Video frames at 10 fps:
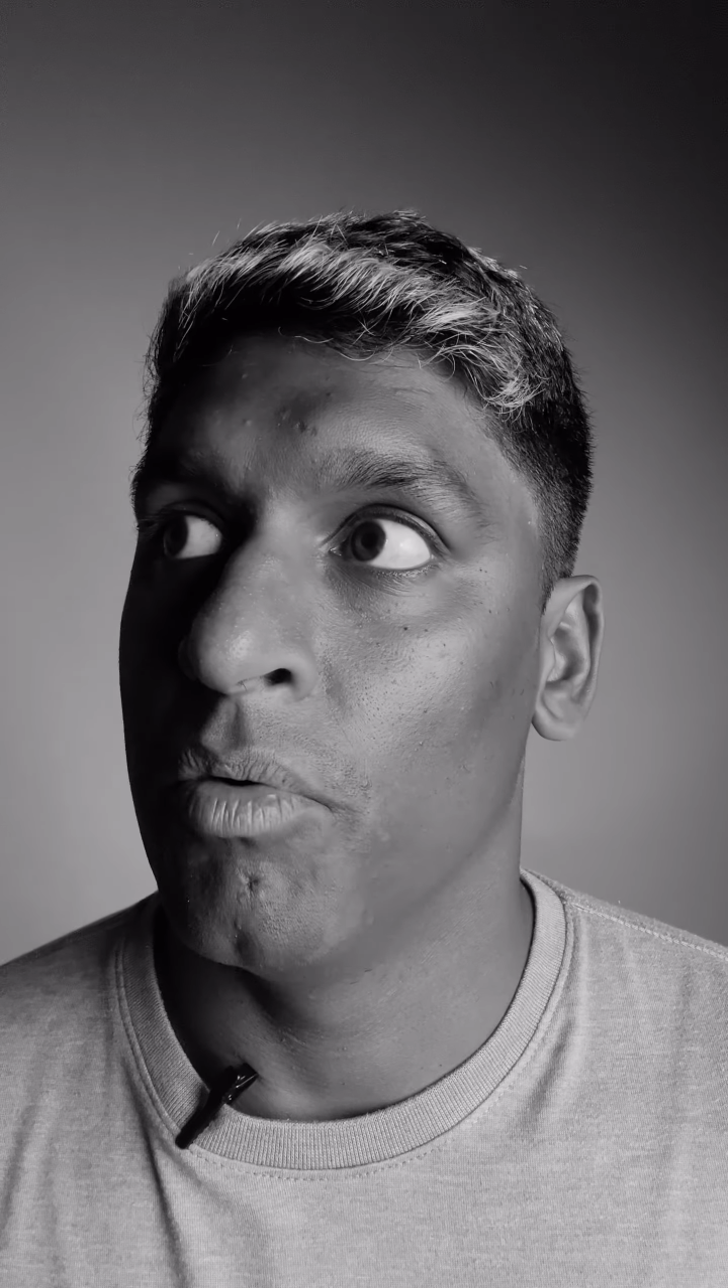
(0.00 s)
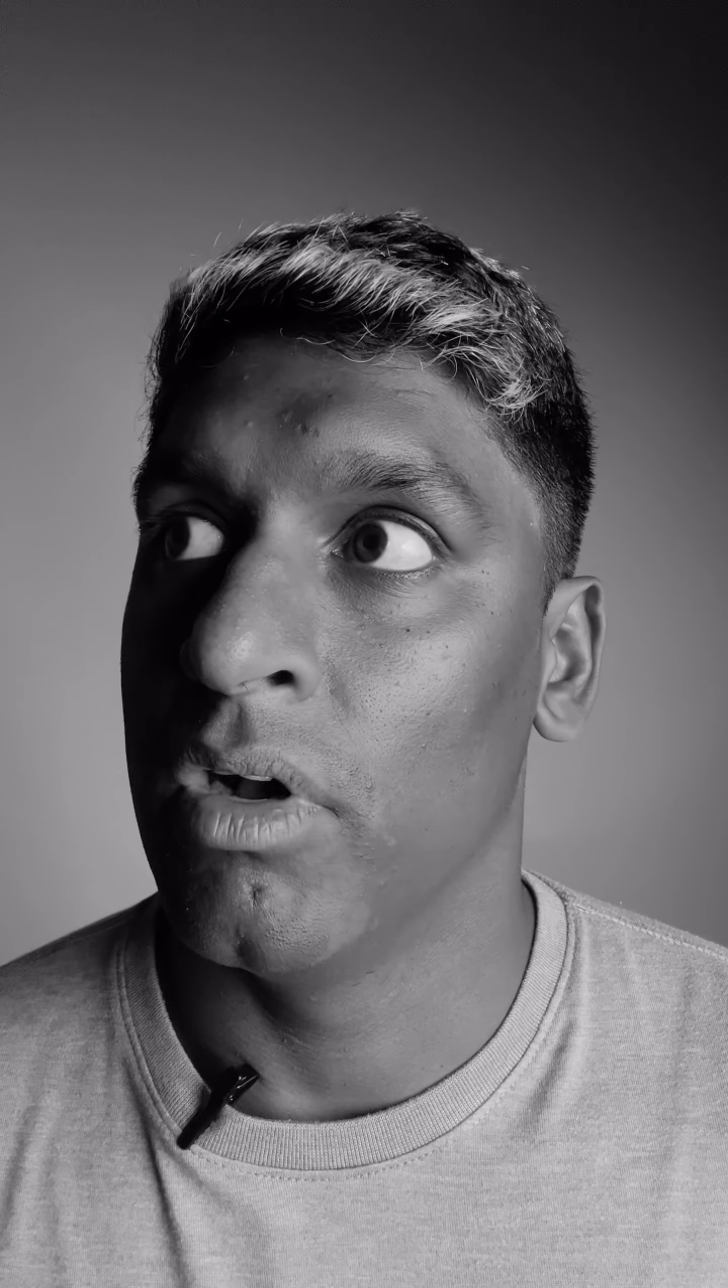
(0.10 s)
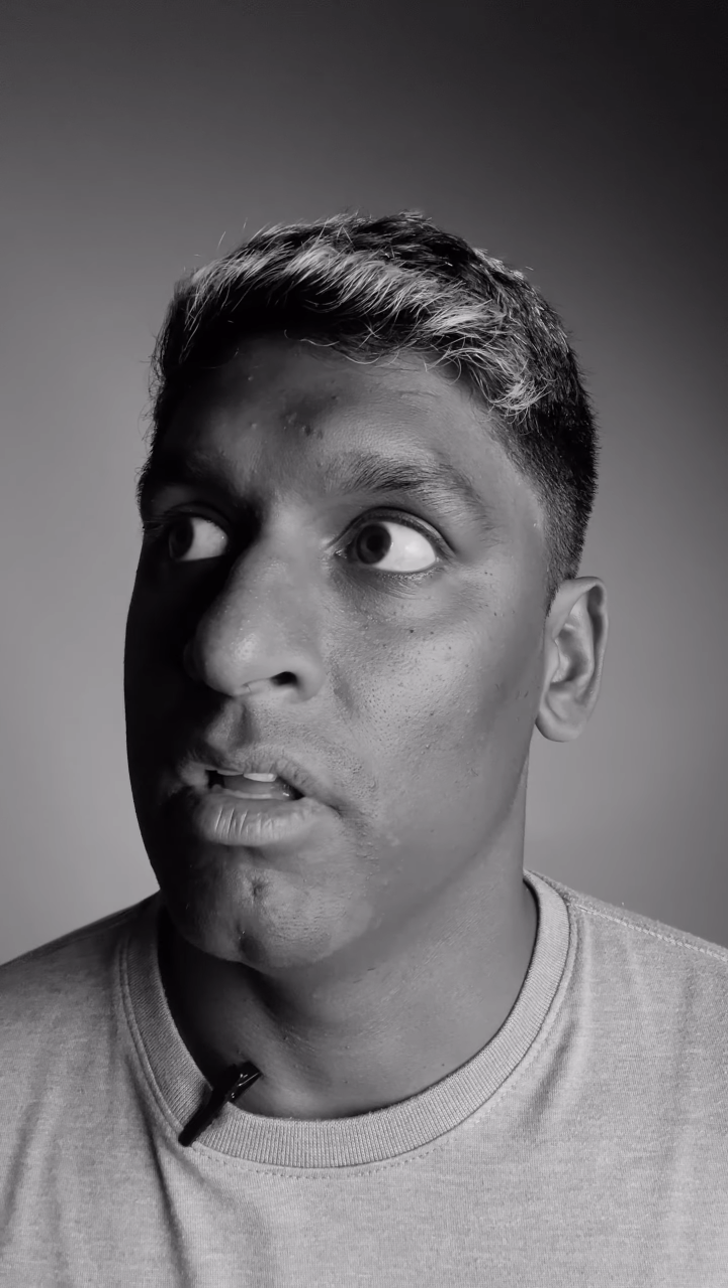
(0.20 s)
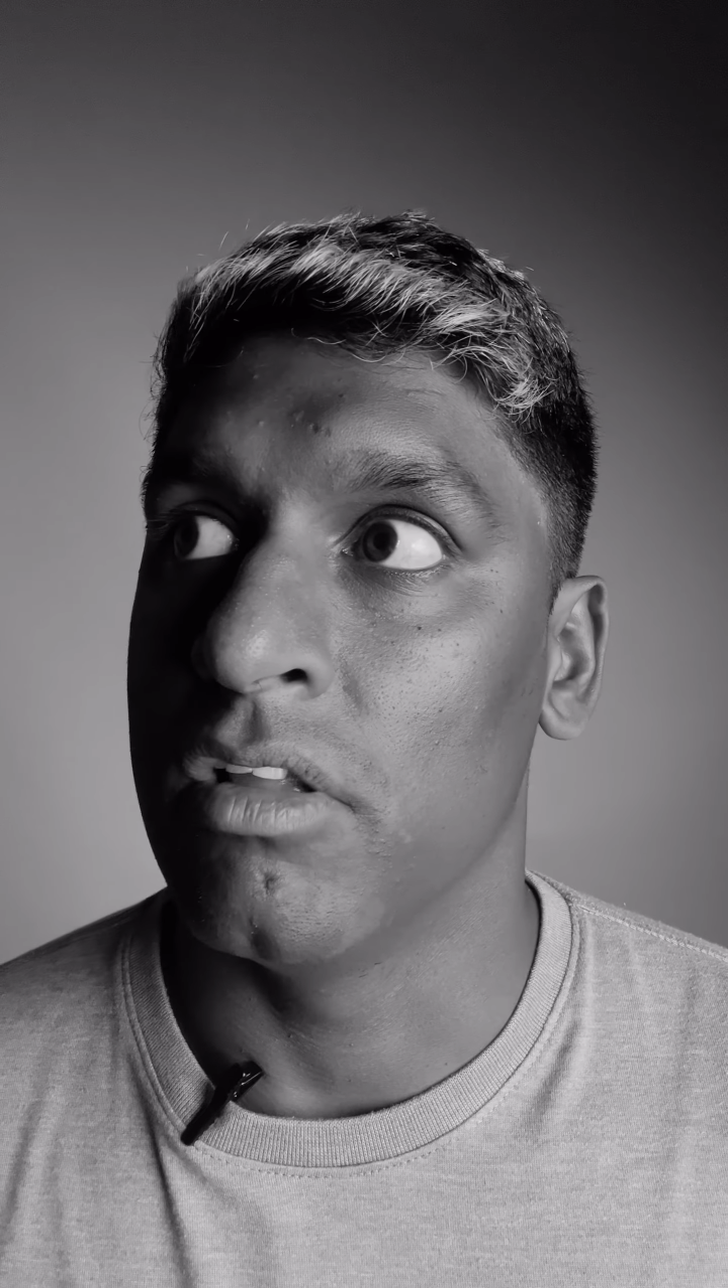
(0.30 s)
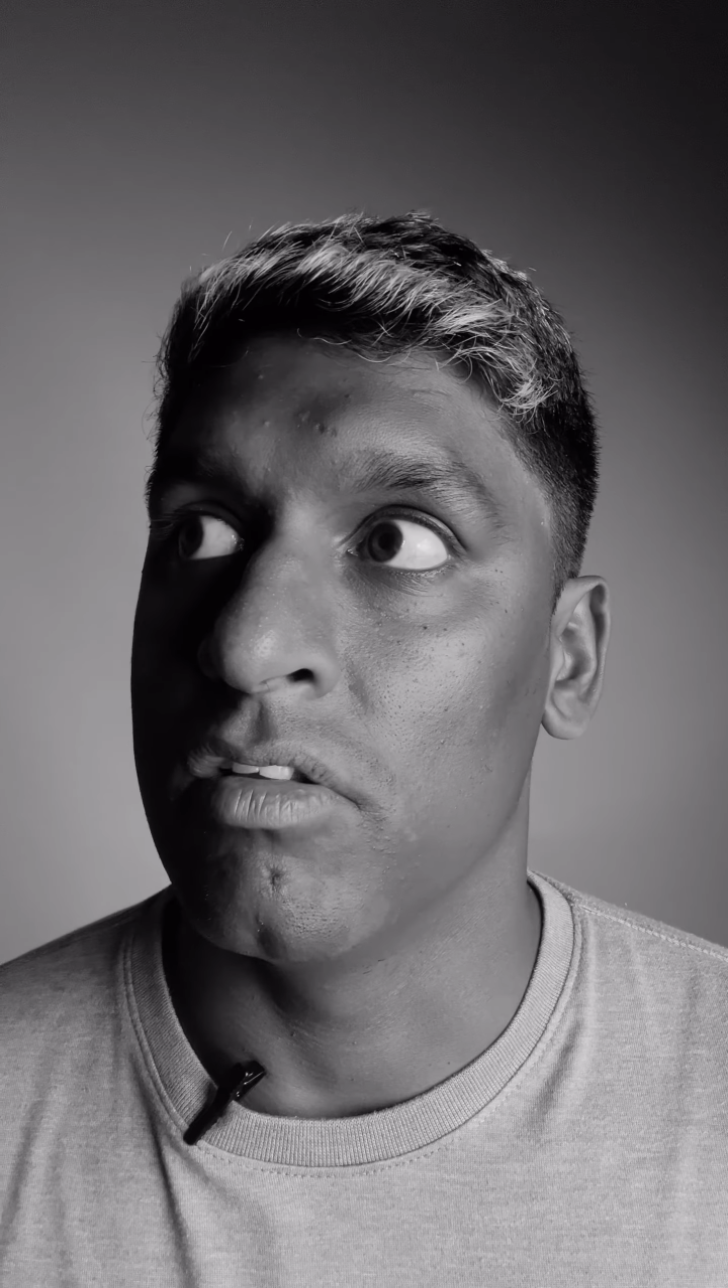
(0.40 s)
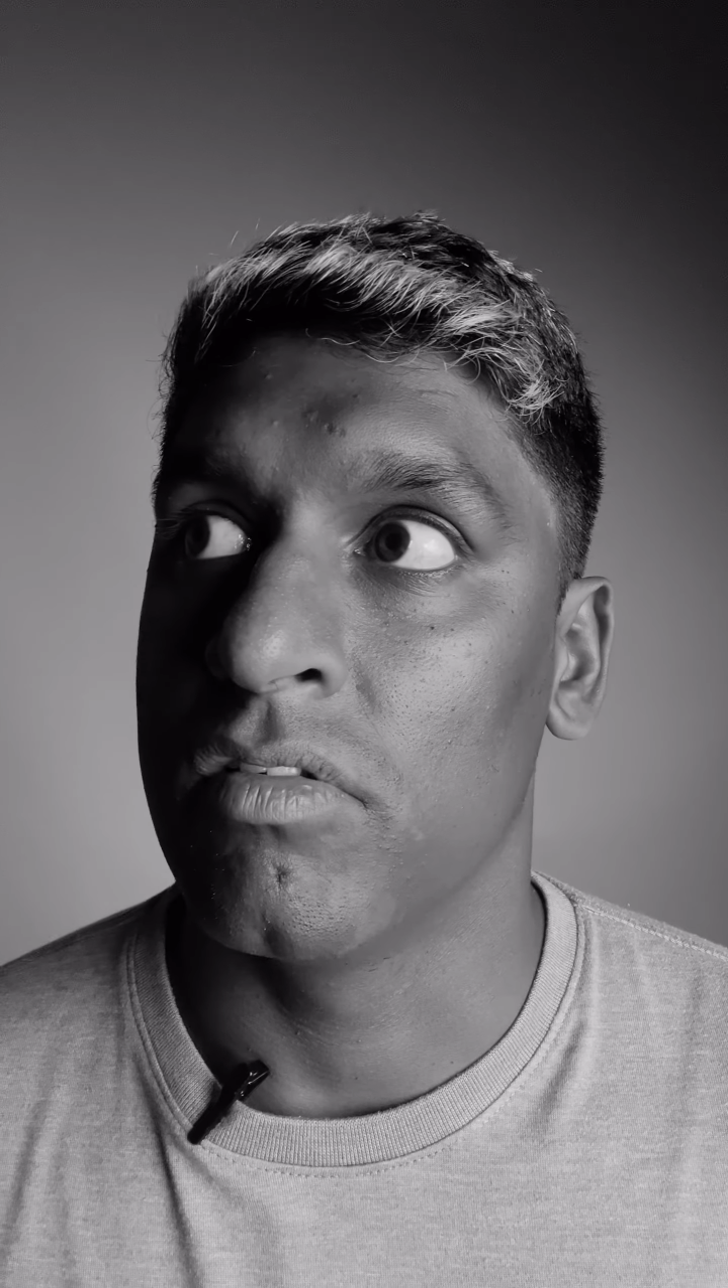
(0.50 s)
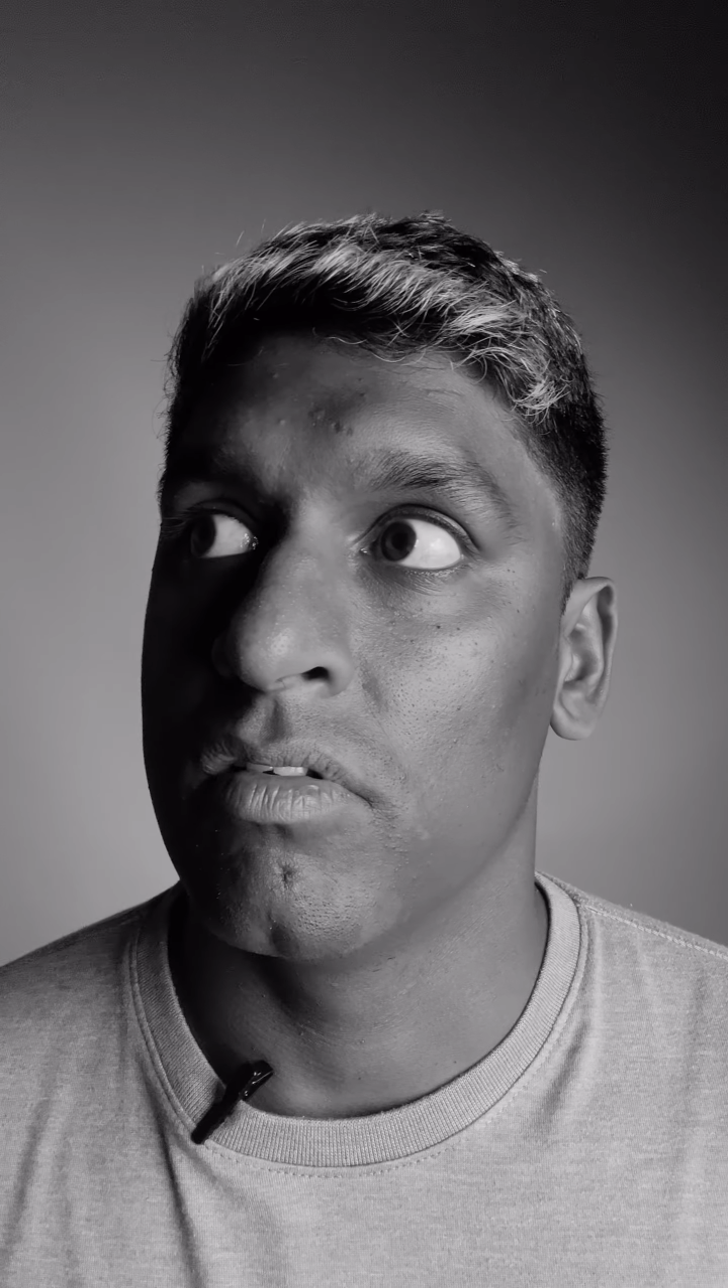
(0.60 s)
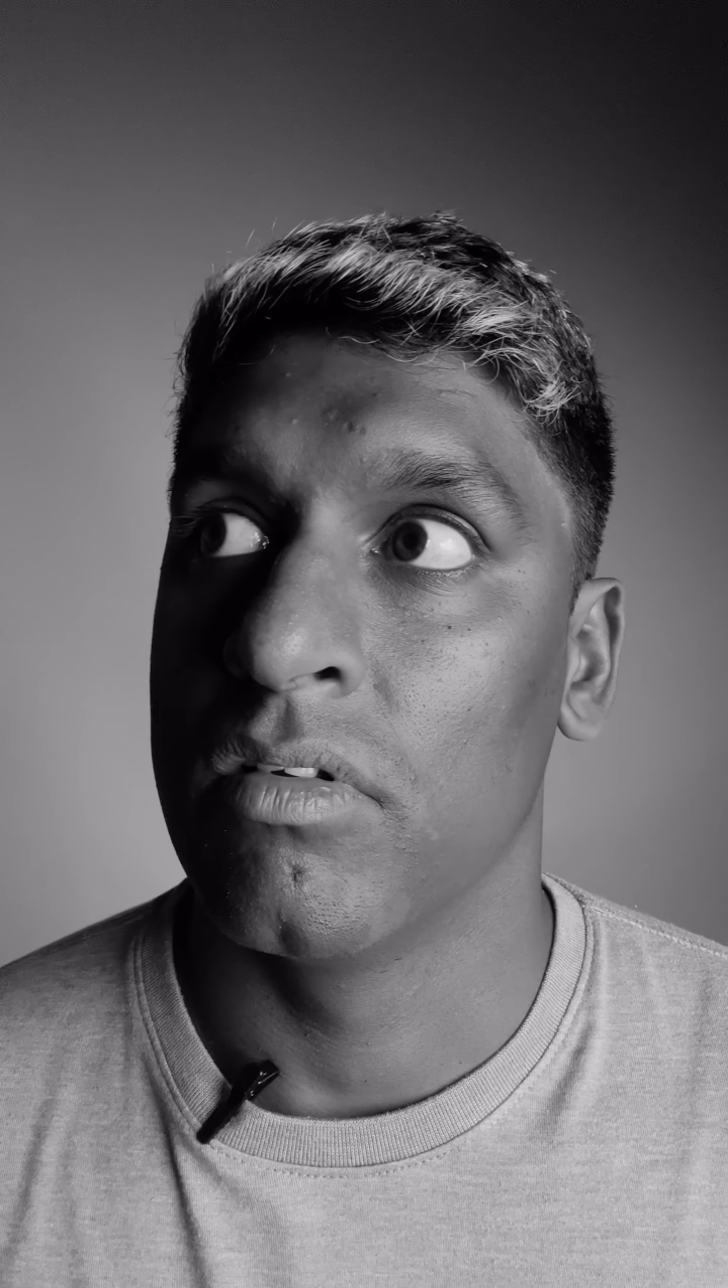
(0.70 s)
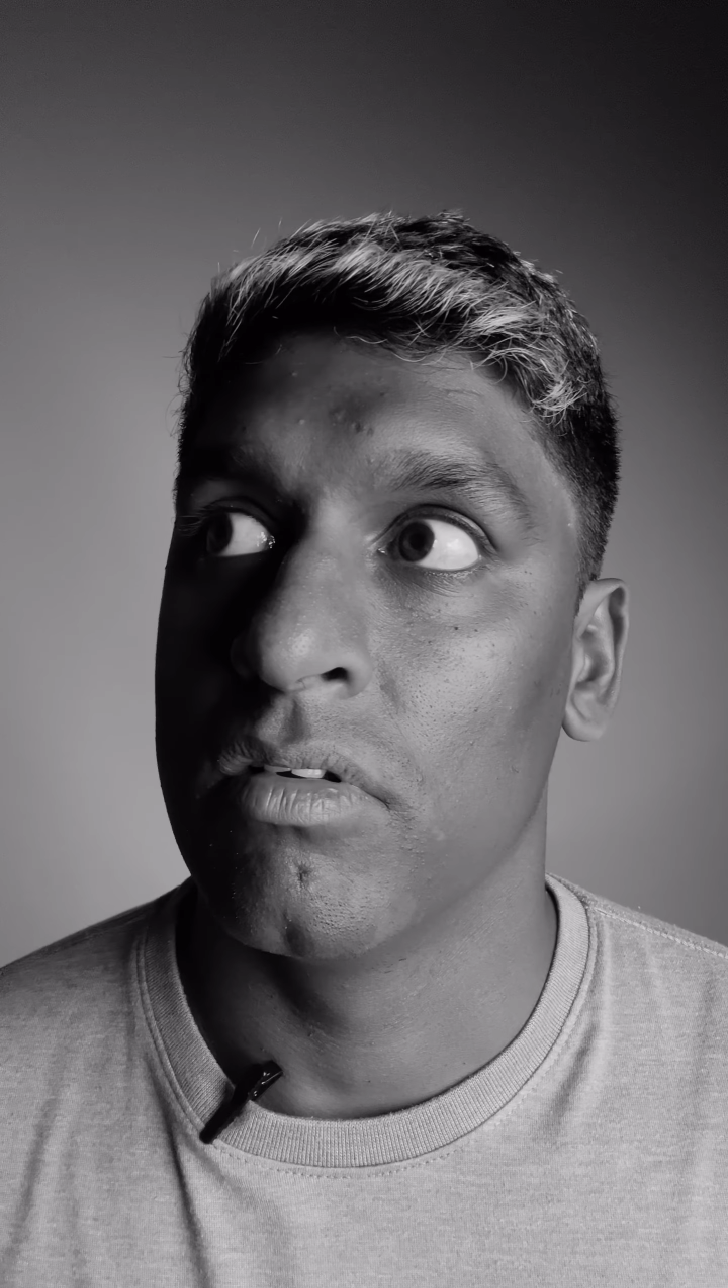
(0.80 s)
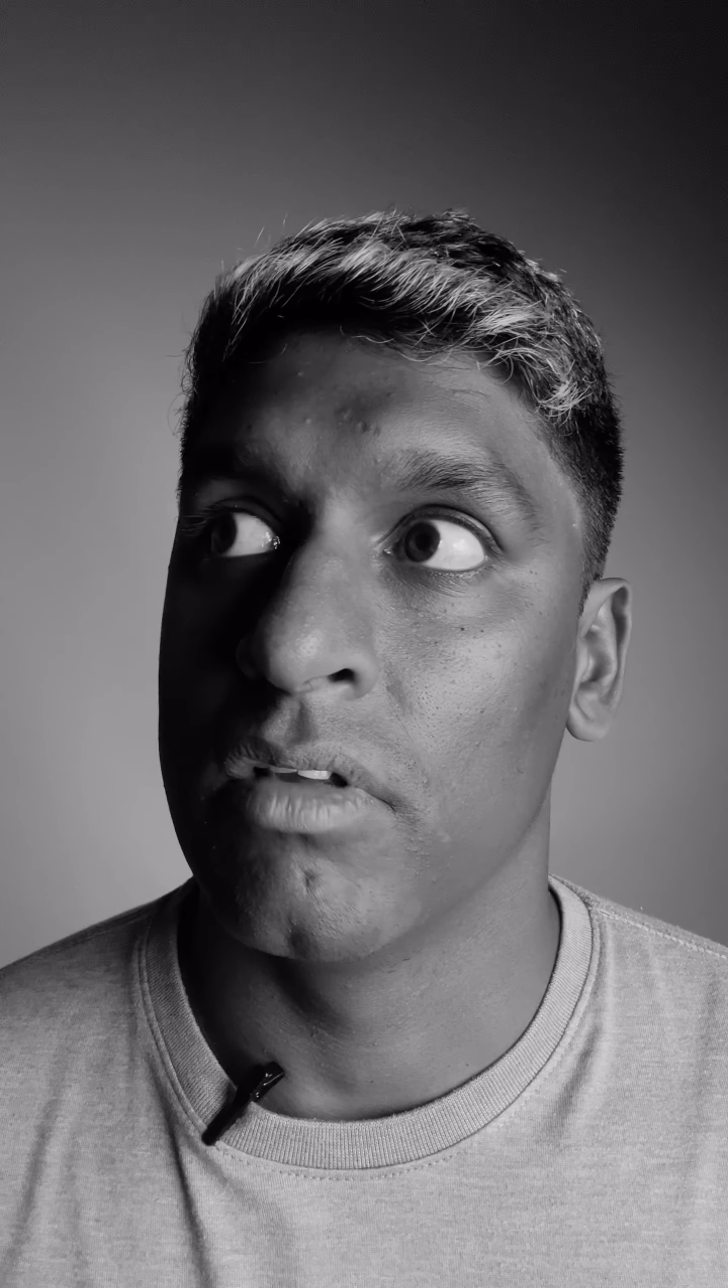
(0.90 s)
was